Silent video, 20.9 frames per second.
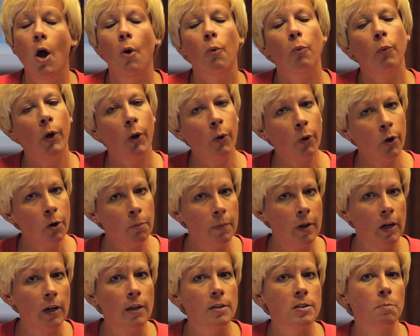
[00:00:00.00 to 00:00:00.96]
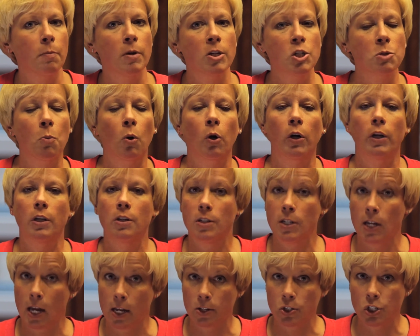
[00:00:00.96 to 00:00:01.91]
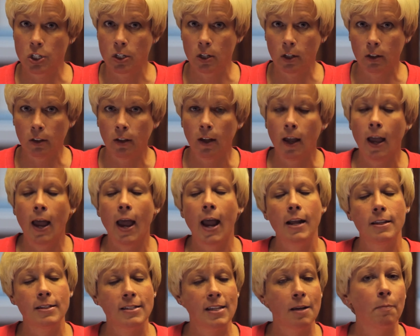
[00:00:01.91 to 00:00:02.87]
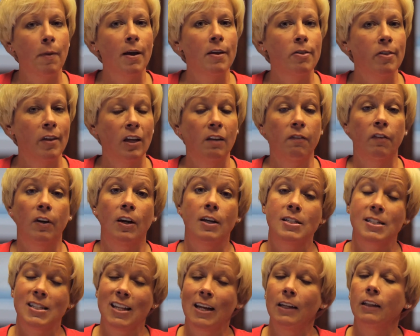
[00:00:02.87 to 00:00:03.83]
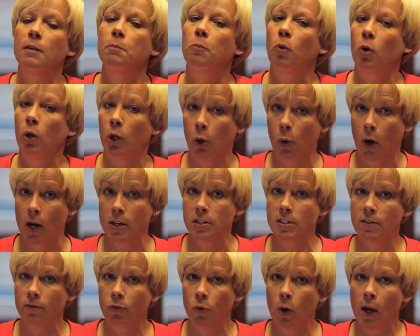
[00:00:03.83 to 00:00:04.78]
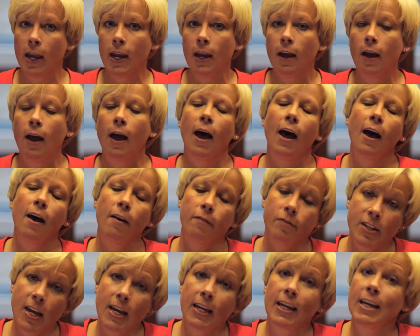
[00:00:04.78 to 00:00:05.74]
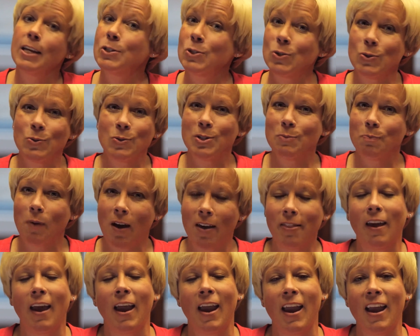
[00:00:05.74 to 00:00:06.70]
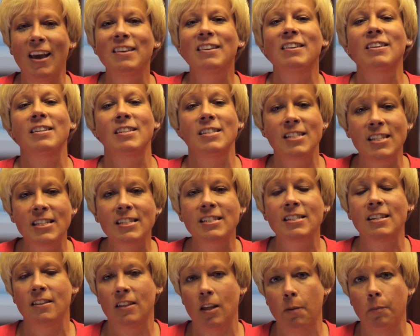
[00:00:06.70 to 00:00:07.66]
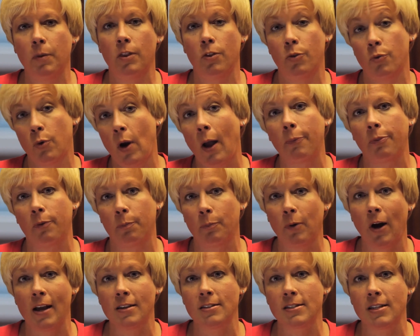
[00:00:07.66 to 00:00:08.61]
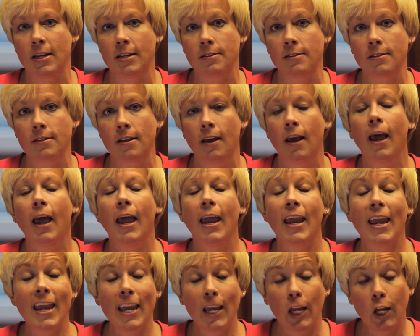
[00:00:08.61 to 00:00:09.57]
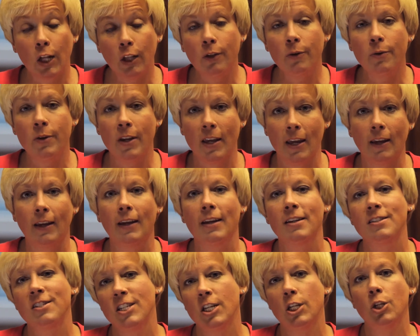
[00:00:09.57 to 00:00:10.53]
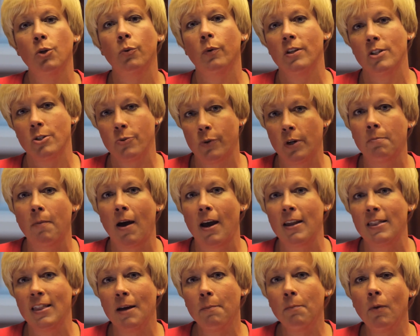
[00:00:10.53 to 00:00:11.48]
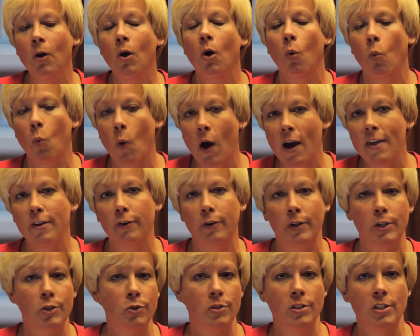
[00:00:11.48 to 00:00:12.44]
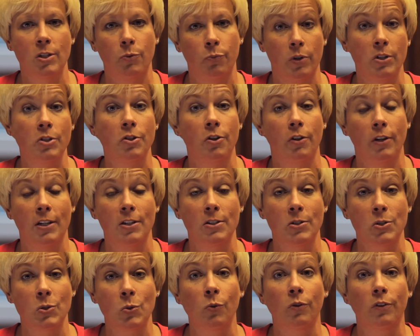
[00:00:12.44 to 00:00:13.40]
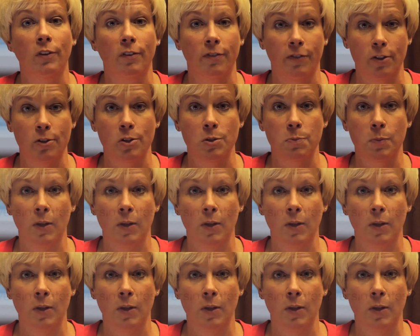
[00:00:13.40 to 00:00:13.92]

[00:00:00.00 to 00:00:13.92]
Recruitment is a much more intentional, and some might think of it as slightly more aggressive way of taking students by the hand and assisting them throughout the process, including continuing to remind them why they're interested in returning to school in the first